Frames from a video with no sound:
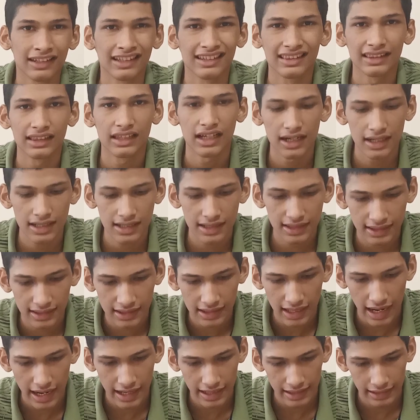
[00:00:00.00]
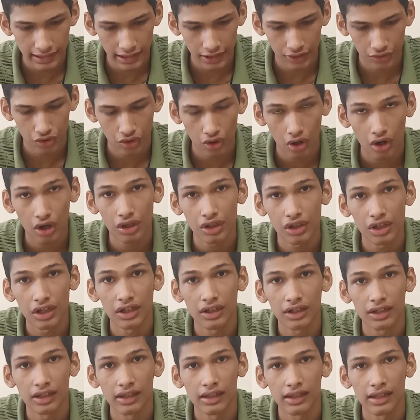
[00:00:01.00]
The third sign that your
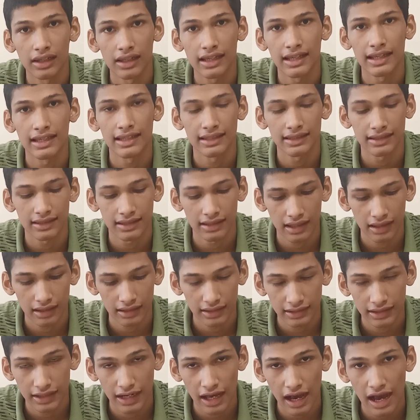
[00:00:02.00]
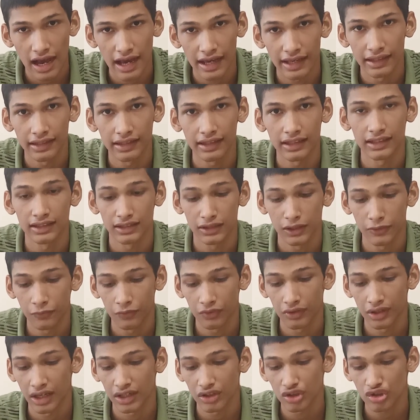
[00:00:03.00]
turtle is dying is if
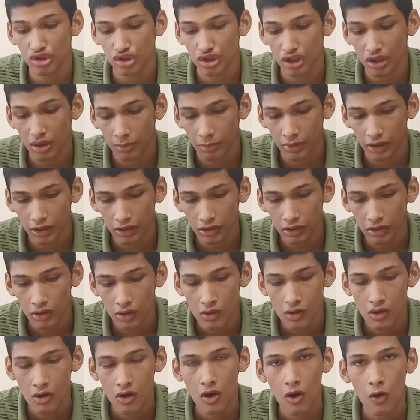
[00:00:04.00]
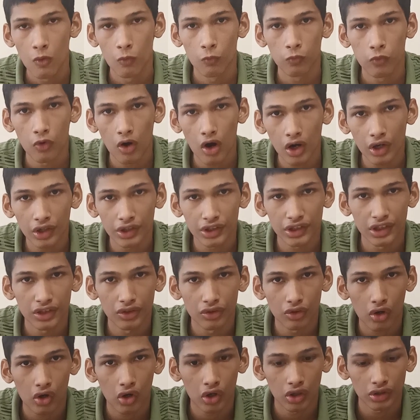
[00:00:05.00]
he has trouble
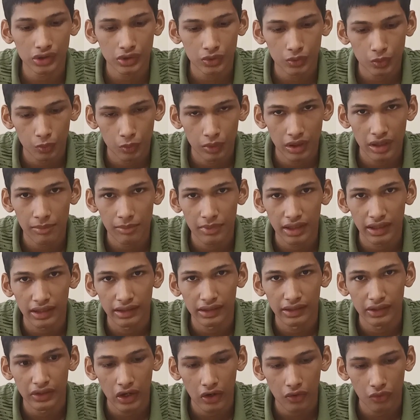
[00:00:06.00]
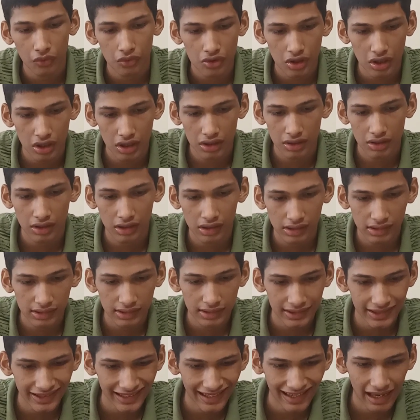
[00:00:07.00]
walking or swimming. Now
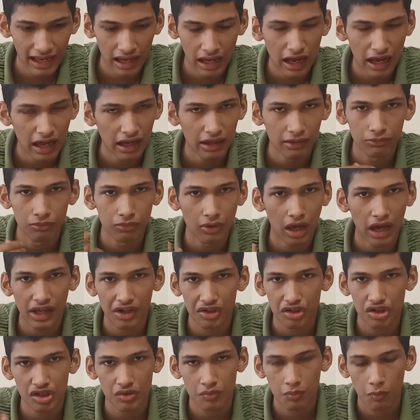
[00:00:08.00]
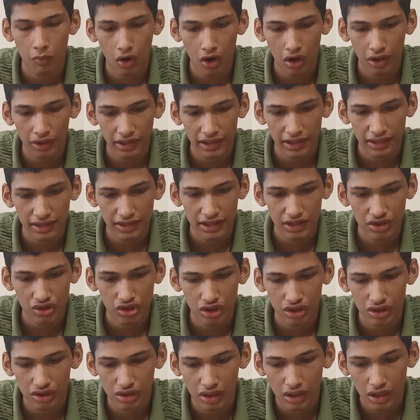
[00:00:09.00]
turtles are just born and they
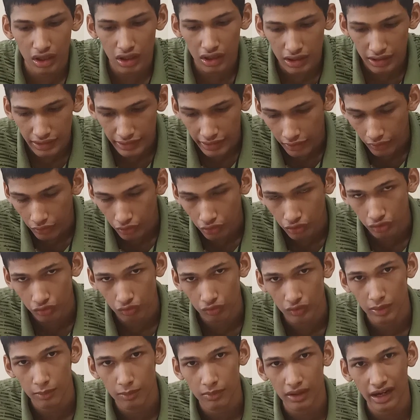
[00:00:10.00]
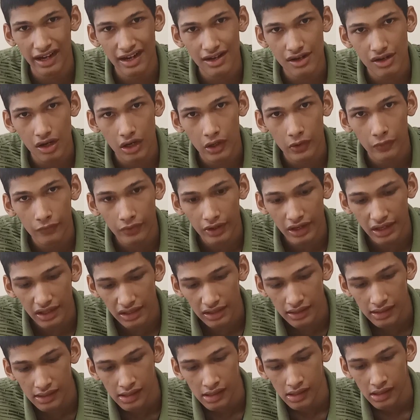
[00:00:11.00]
just learn how to swim right
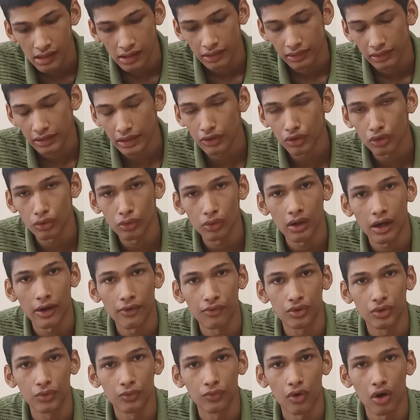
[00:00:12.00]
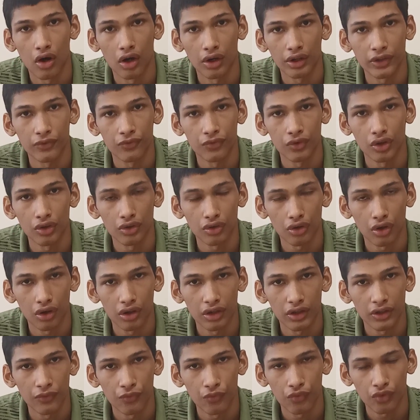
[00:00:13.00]
away. They know how to walk. If
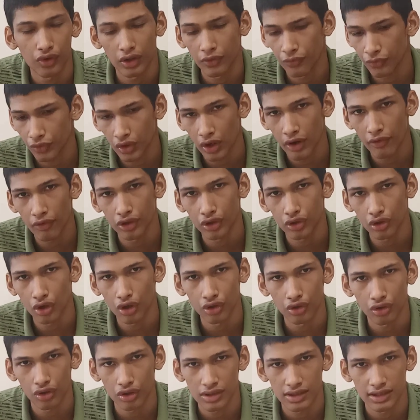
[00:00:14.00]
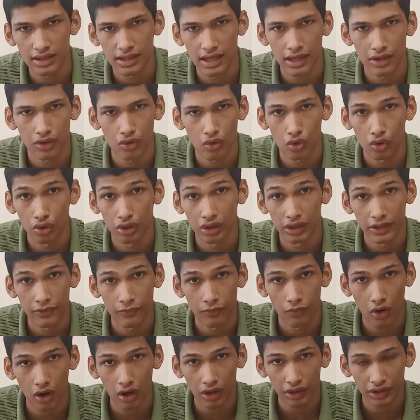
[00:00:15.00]
you have a tortoise, then only
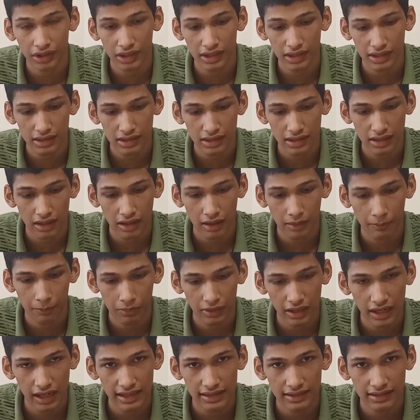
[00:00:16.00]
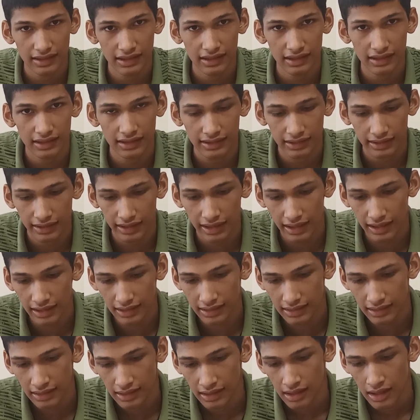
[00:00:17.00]
walking applies in this
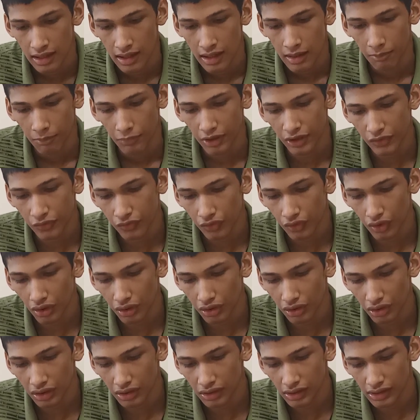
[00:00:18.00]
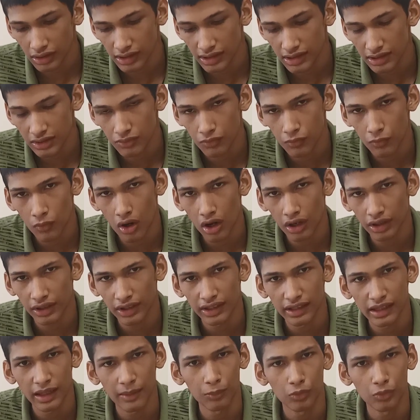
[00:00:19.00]
case. But if your turtle is walking